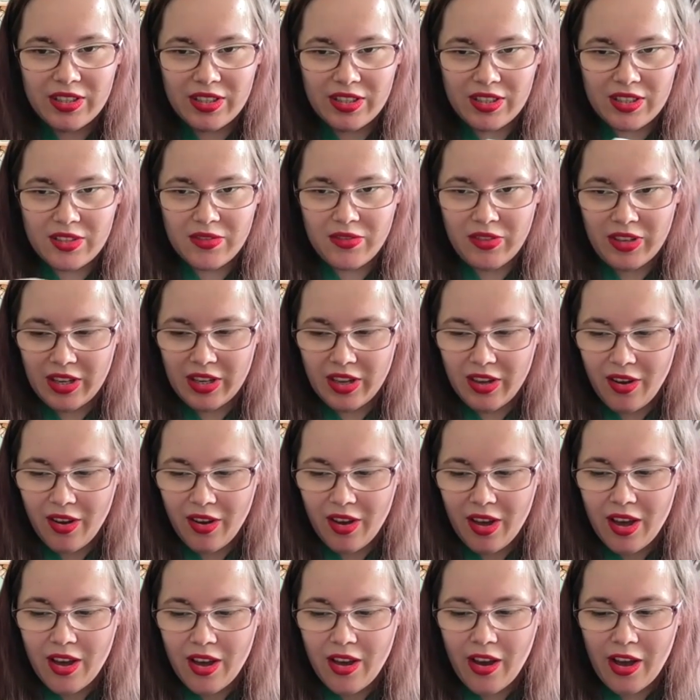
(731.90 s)
this video.
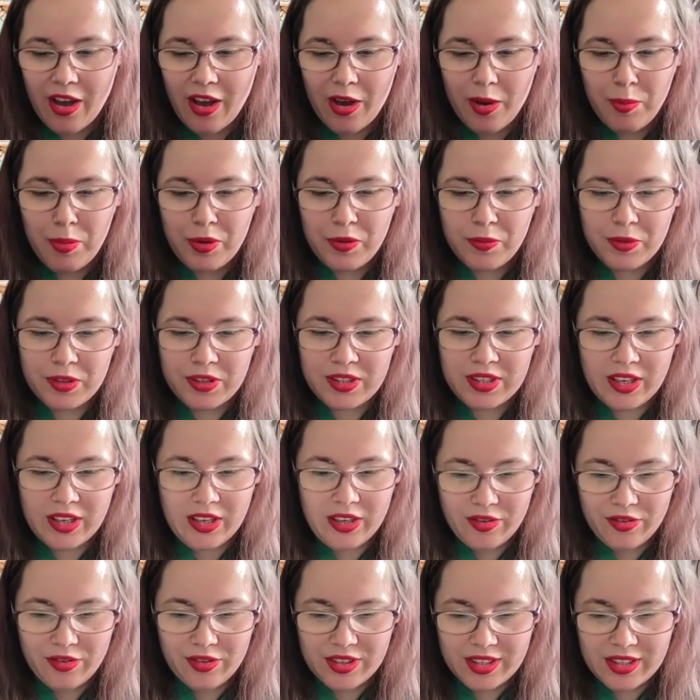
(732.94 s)
I hope it was
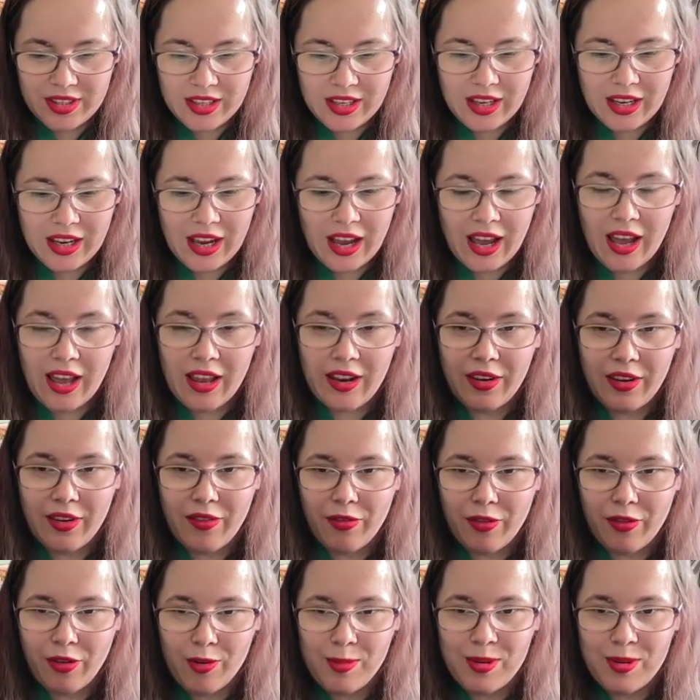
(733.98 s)
interesting and
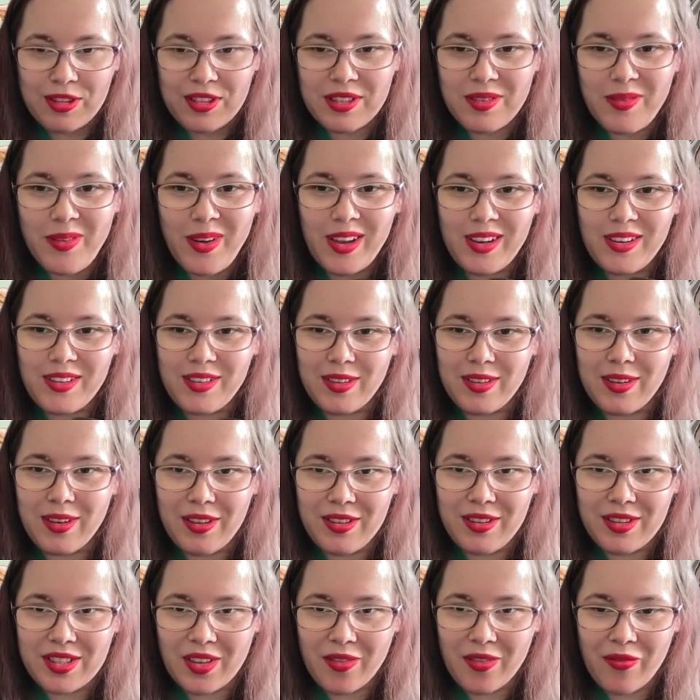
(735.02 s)
informative and you
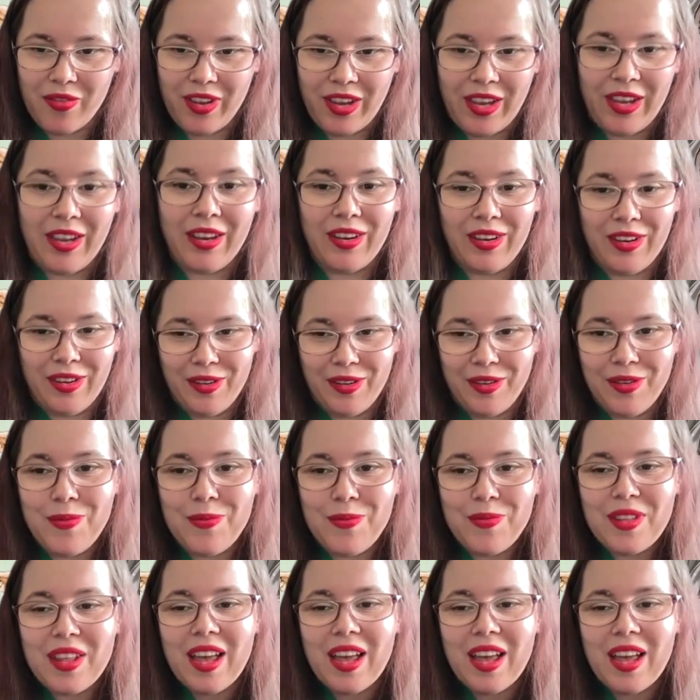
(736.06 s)
learned something new.